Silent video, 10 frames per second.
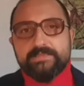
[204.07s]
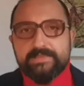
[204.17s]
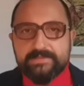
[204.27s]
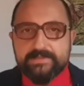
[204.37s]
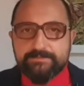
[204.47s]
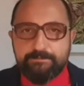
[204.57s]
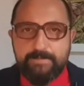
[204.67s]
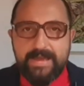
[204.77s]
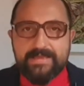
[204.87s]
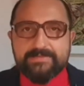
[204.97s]
This is
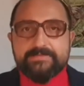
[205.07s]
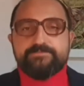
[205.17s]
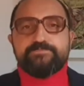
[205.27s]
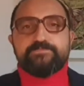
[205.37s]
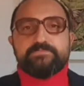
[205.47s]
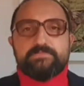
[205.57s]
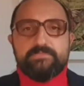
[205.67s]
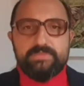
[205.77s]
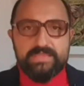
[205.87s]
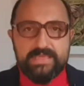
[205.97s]
best
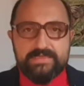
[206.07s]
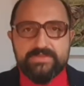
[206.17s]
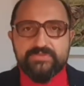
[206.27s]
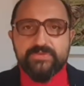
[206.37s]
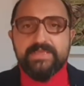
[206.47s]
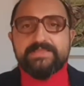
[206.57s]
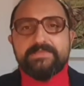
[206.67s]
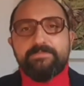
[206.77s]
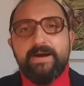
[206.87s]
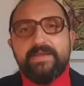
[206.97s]

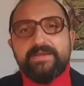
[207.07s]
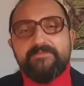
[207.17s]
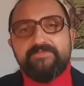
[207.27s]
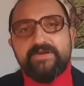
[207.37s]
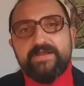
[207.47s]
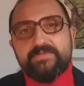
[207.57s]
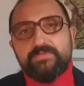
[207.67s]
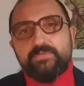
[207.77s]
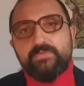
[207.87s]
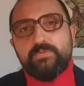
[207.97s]
illustrated by
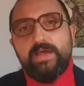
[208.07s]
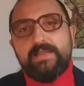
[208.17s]
reference to